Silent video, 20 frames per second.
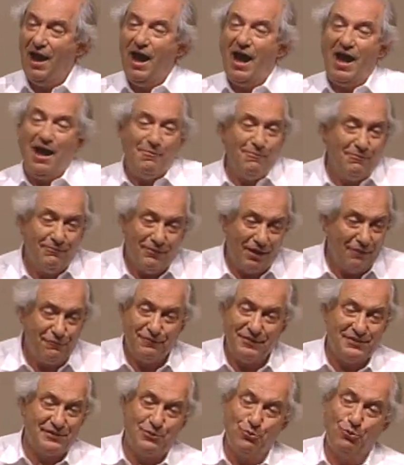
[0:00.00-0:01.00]
I'm of
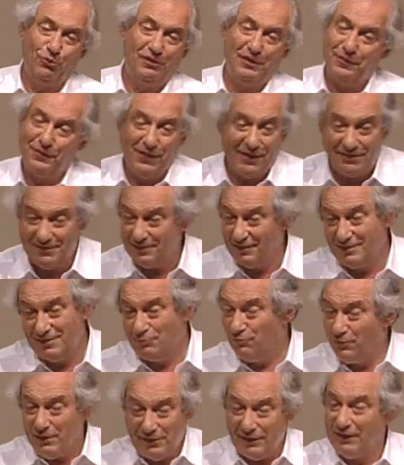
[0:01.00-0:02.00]
the school that thinks it's
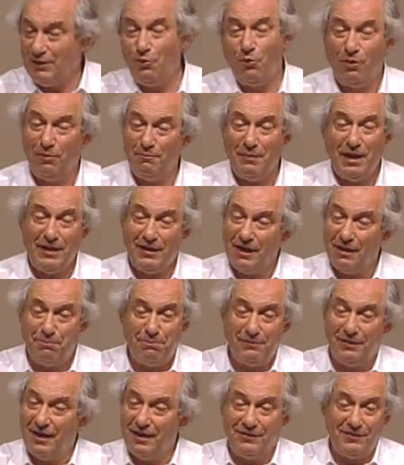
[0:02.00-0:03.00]
really all made
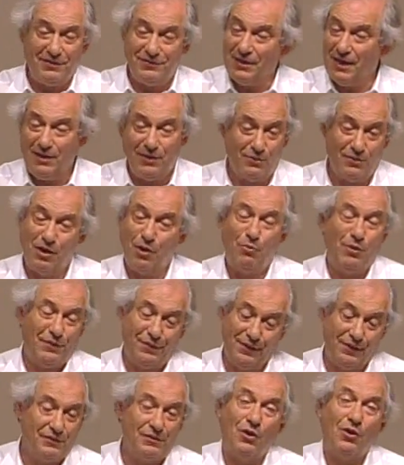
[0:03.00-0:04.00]
up and that they don't know what
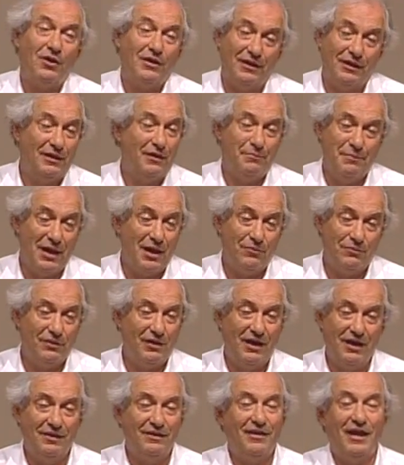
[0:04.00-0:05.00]
they're talking about.
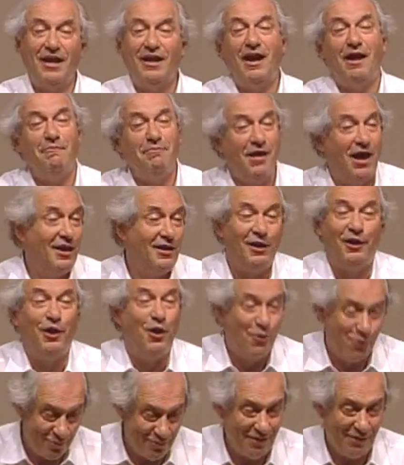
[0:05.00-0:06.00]
And, and I'm not
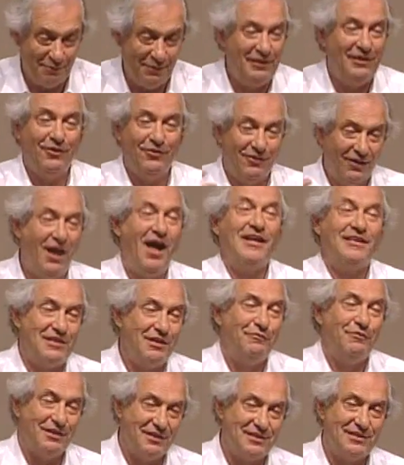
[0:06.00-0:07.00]
alone. I mean, there are lots
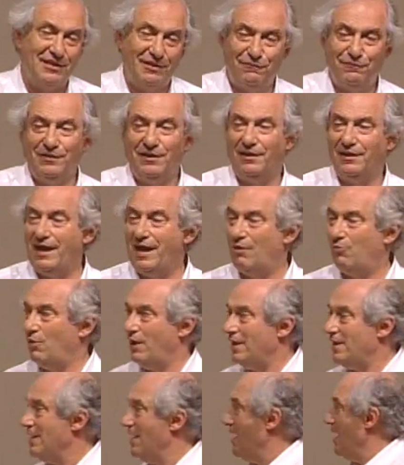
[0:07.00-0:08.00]
of us that feel that way.